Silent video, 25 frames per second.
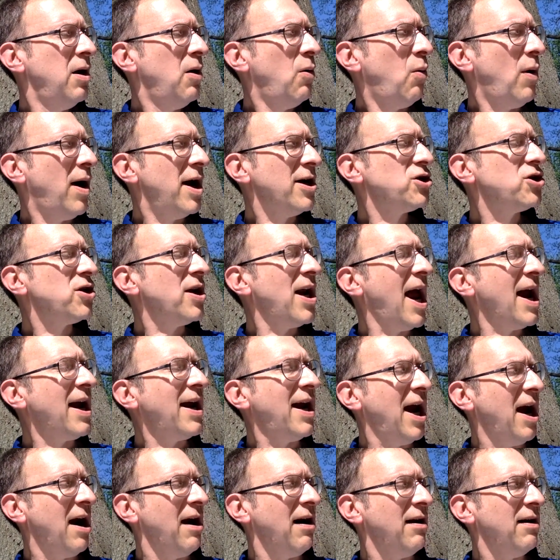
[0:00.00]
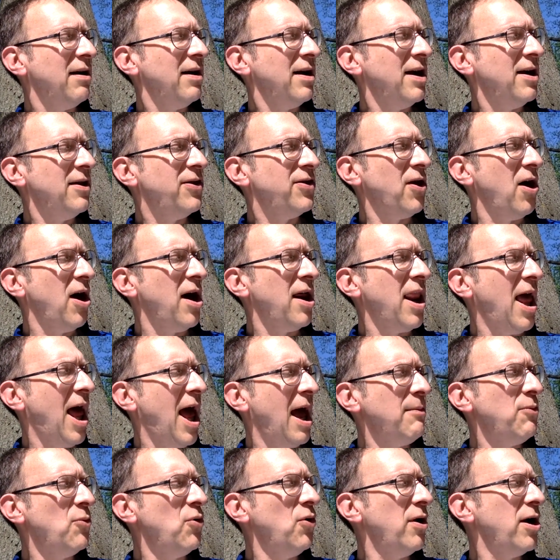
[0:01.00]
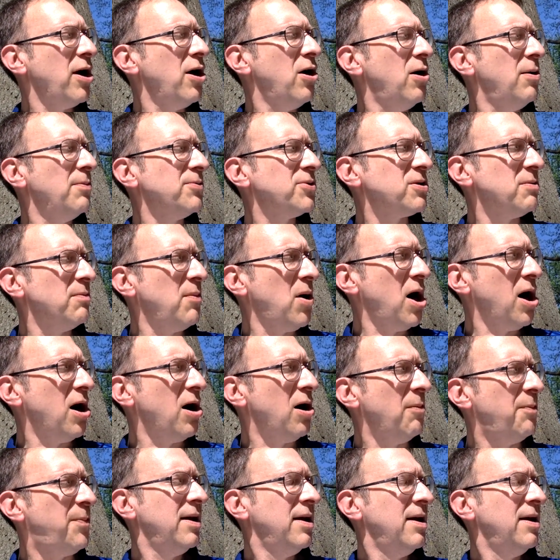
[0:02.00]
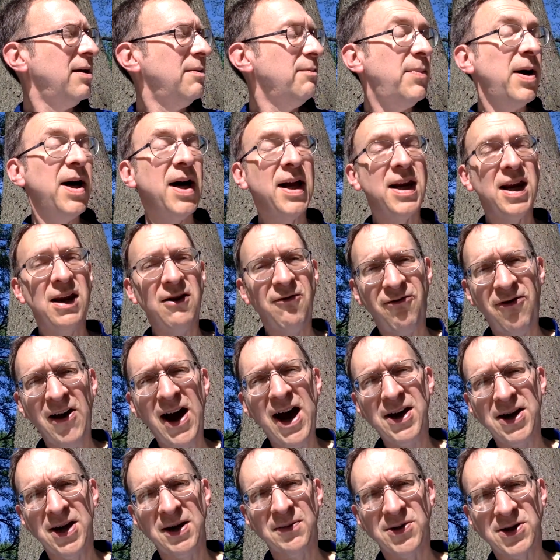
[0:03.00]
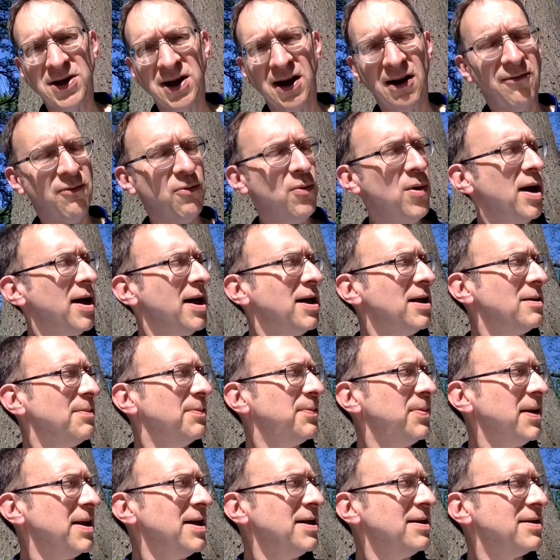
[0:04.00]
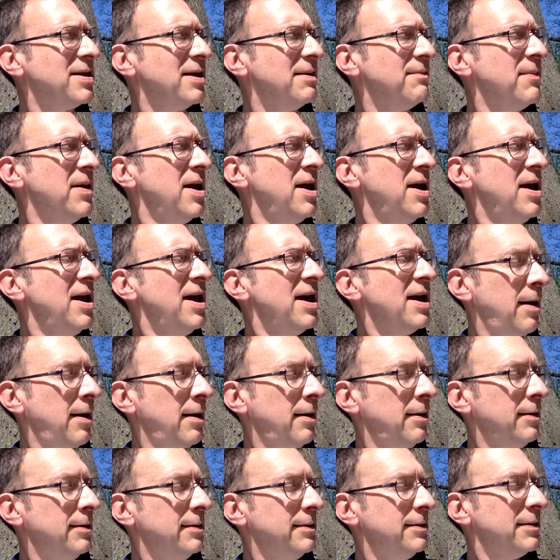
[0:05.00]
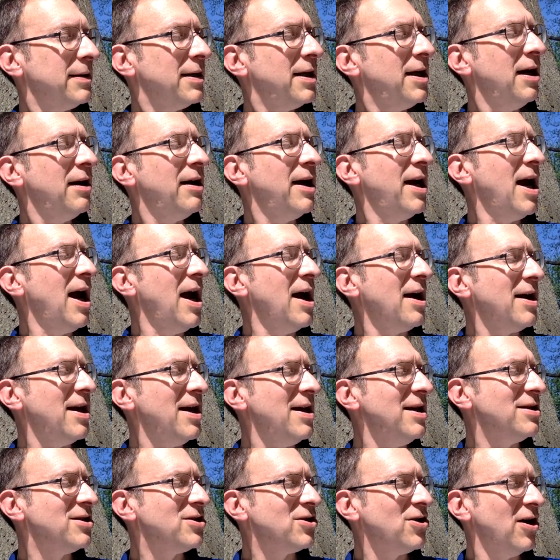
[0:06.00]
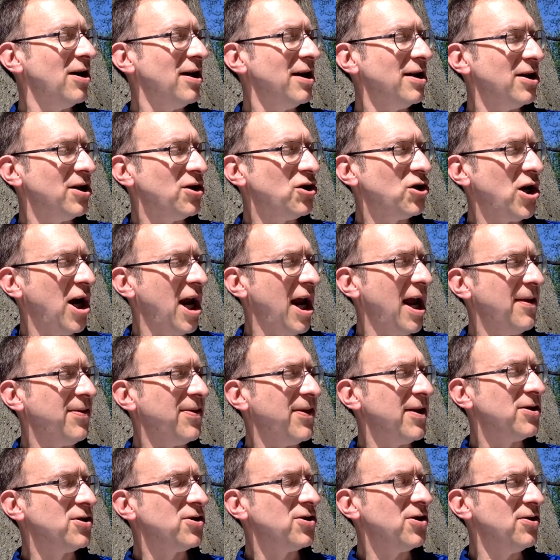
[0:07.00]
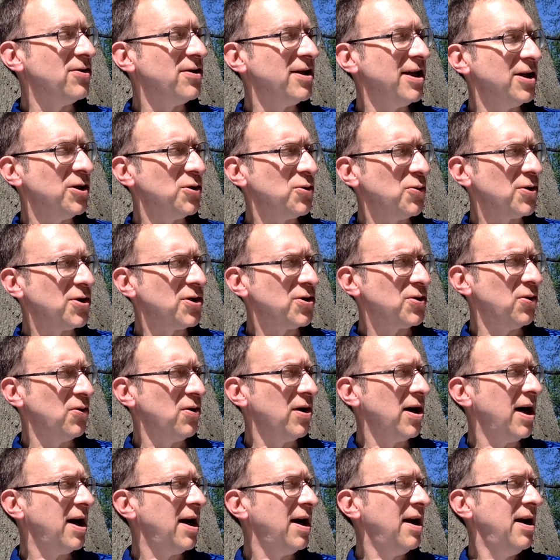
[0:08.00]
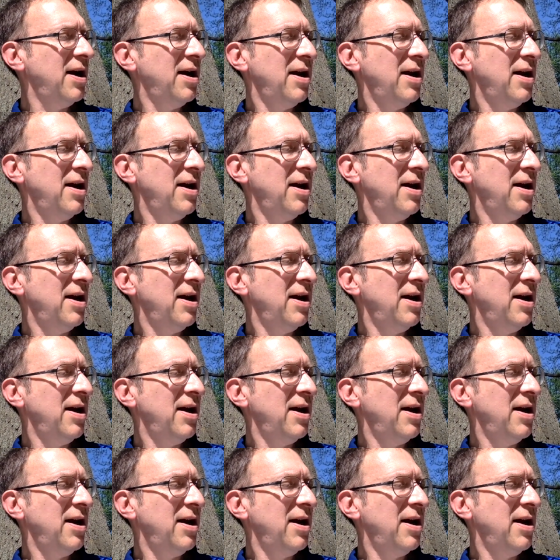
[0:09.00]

Why should I care? He thought. I'm going home tomorrow. But he found himself wanting to please them. Gariaki started a chant that turned into a story.